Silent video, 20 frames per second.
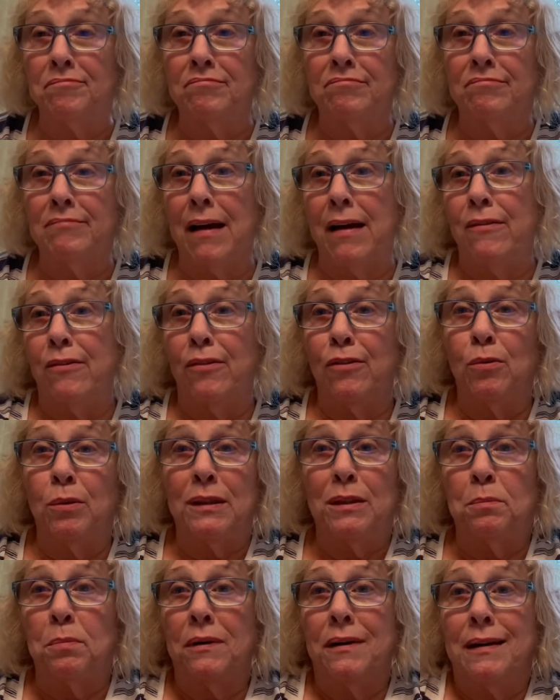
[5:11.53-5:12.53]
I don't know
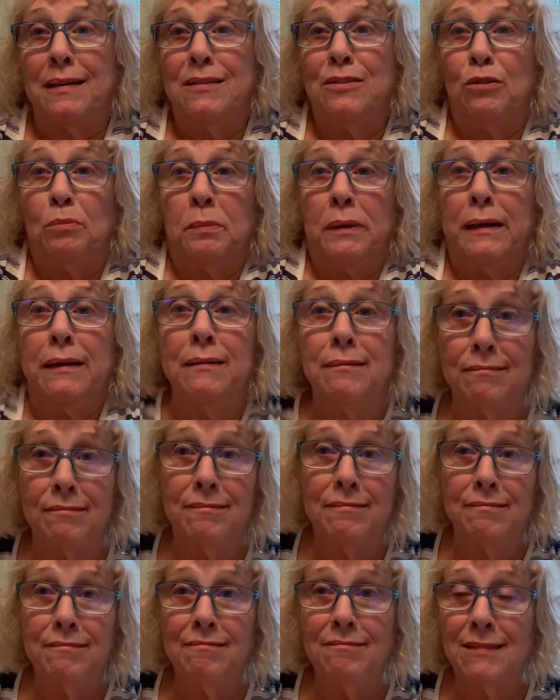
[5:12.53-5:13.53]
what the prize would be.
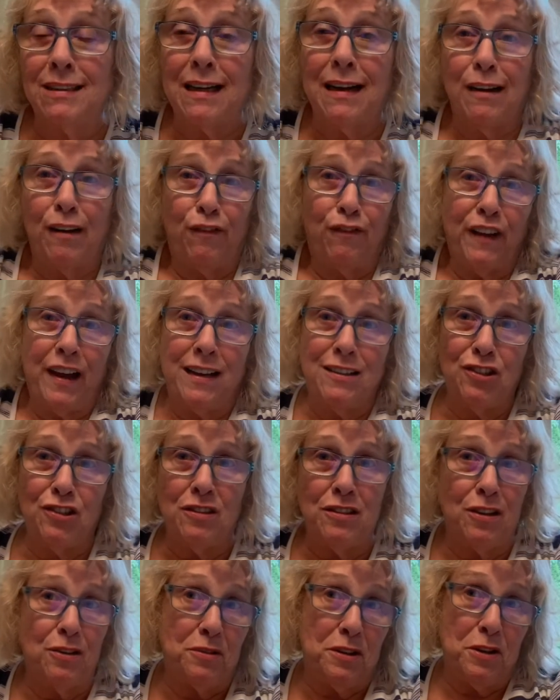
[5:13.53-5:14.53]

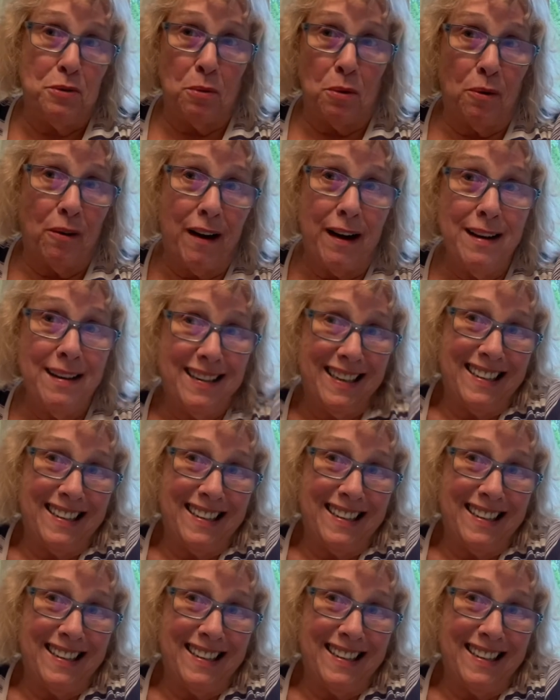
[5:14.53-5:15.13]
Satisfaction knowing you were right.